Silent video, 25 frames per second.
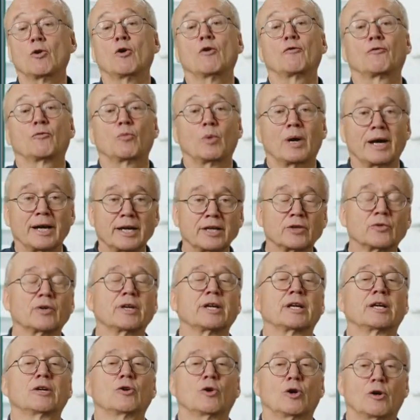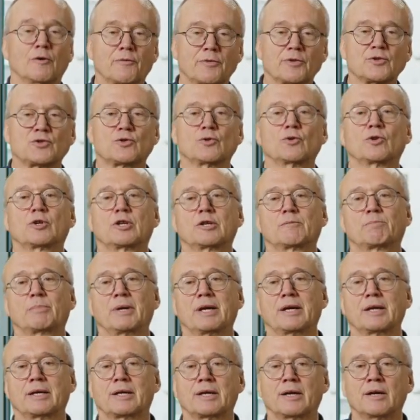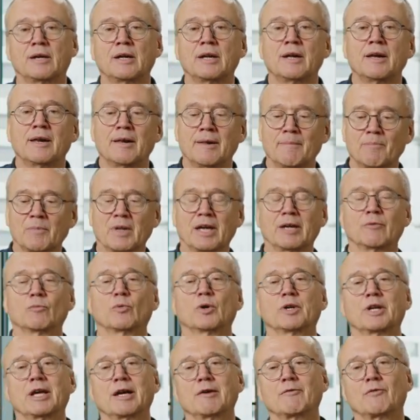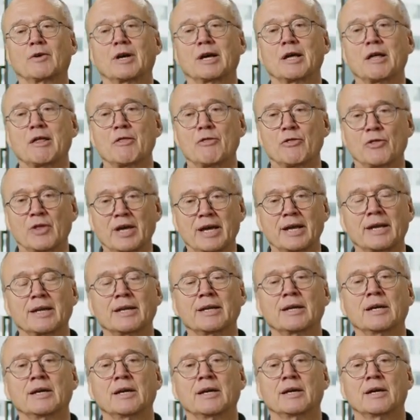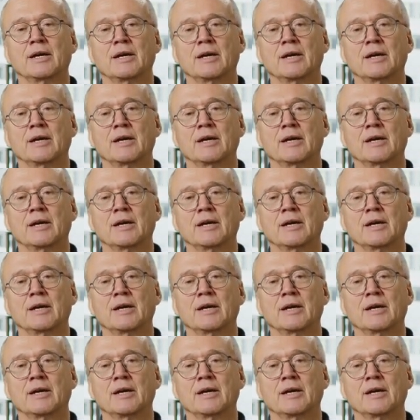of wiring, of the circuit breaker, and whatever. Then